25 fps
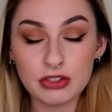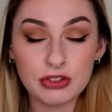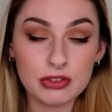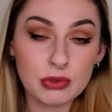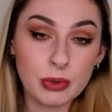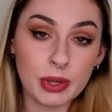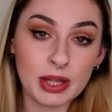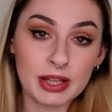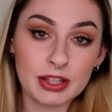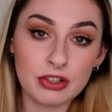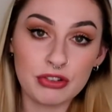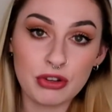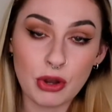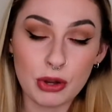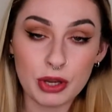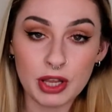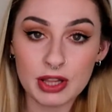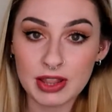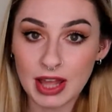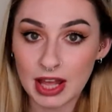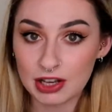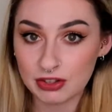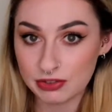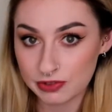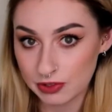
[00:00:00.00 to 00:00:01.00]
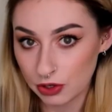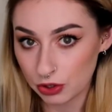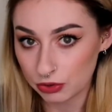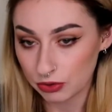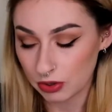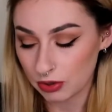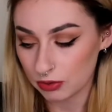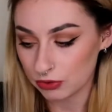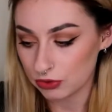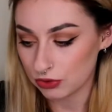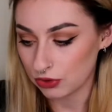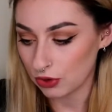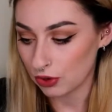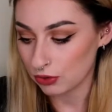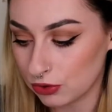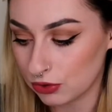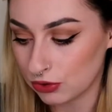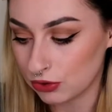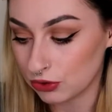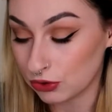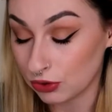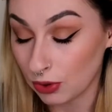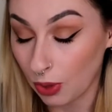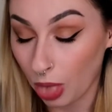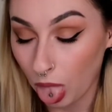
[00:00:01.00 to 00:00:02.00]
just quickly show you their
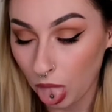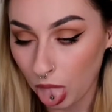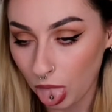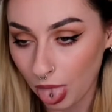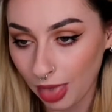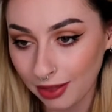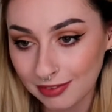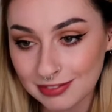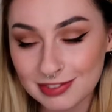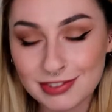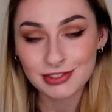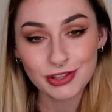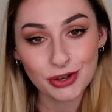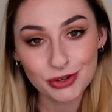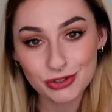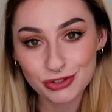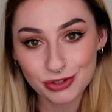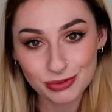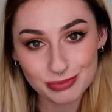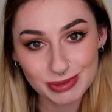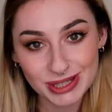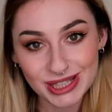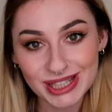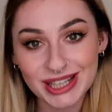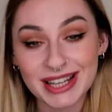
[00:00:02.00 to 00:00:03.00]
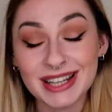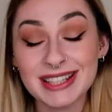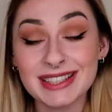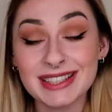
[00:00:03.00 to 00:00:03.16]
social media